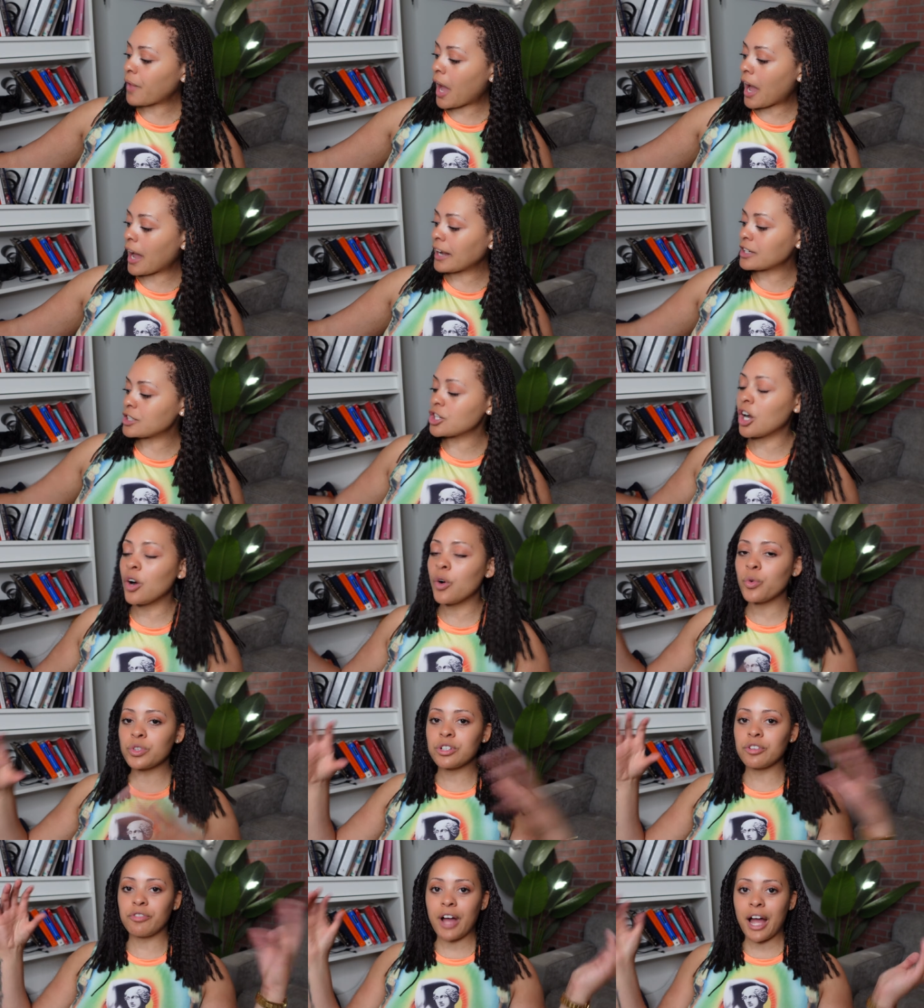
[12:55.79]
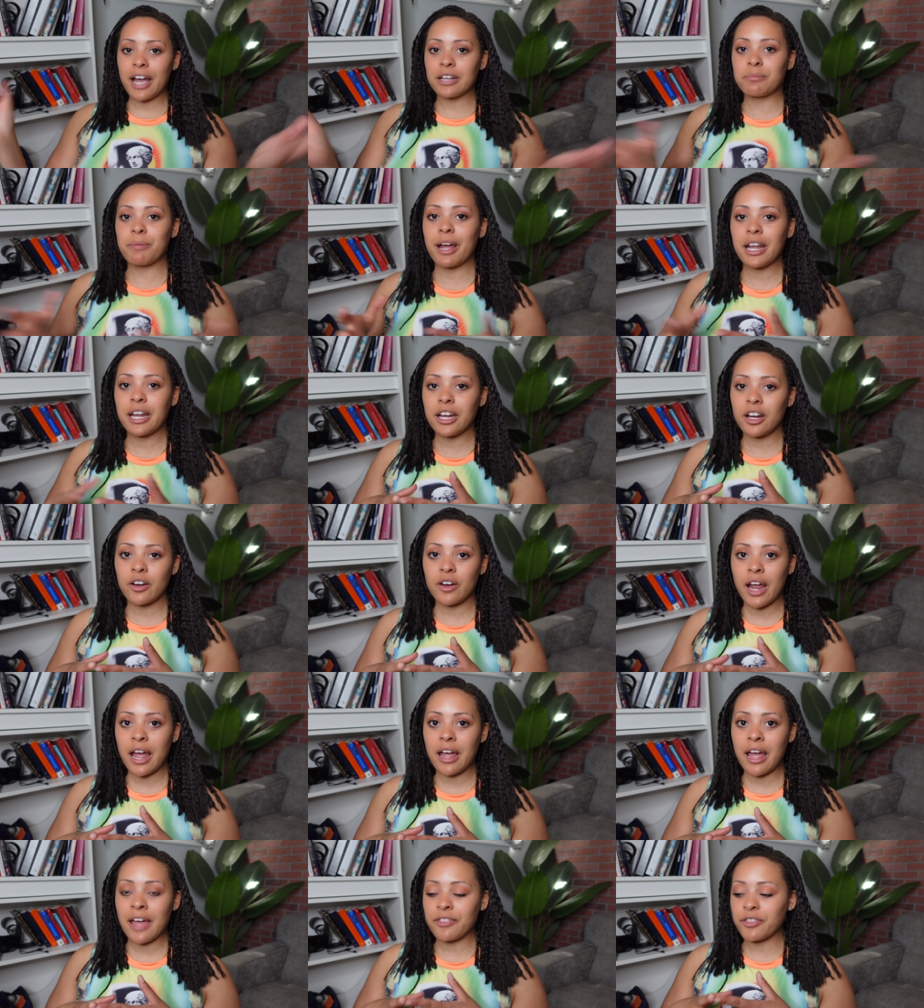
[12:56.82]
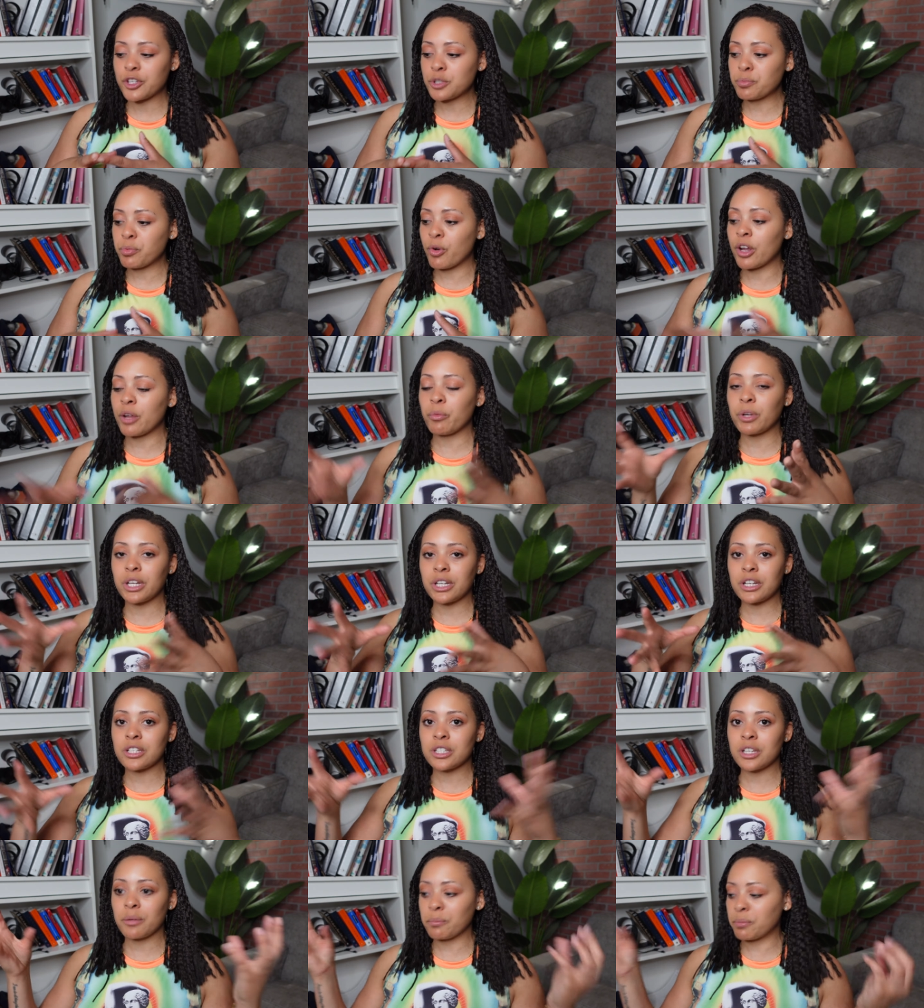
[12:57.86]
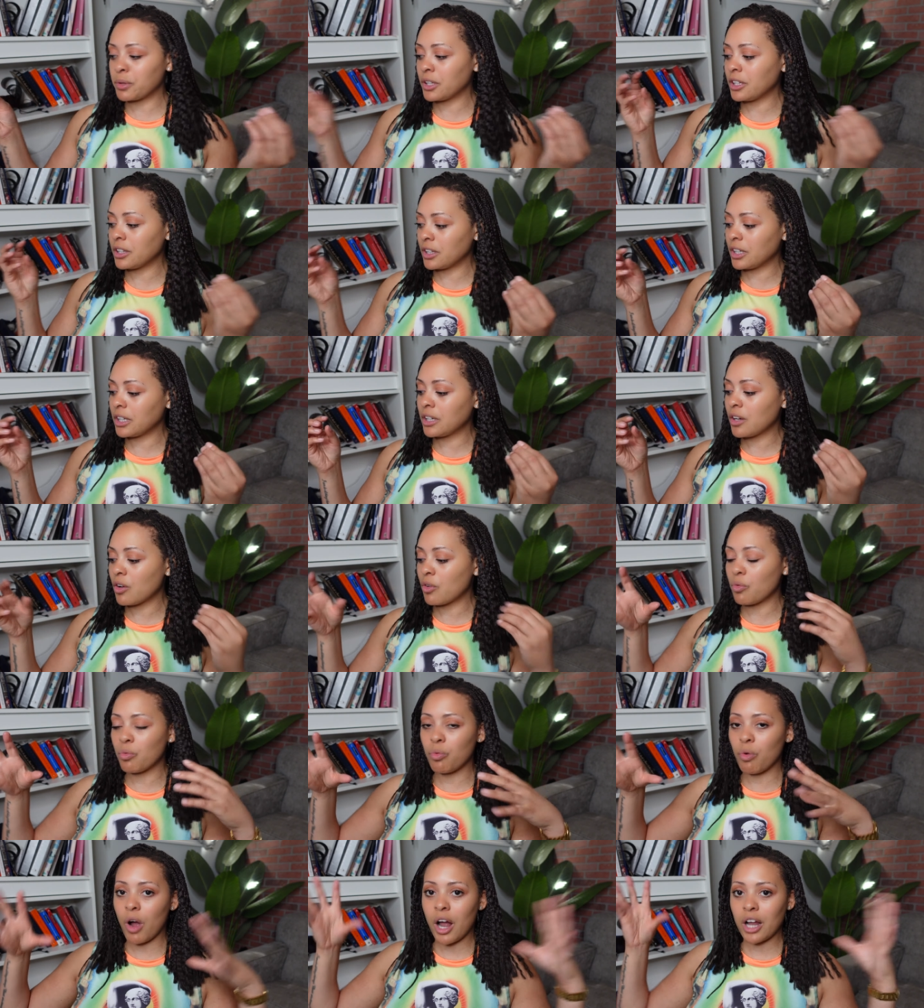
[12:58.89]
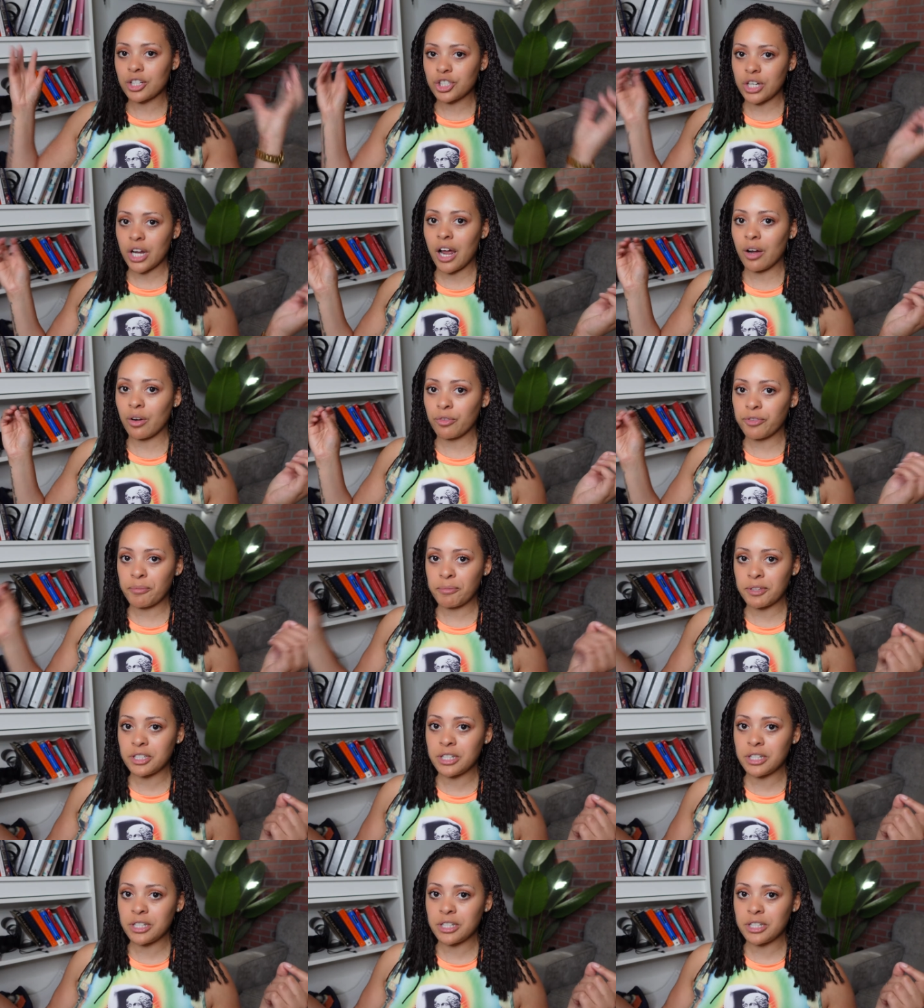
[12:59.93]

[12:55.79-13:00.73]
I don't divide my hair at this point when it is completely washed out from the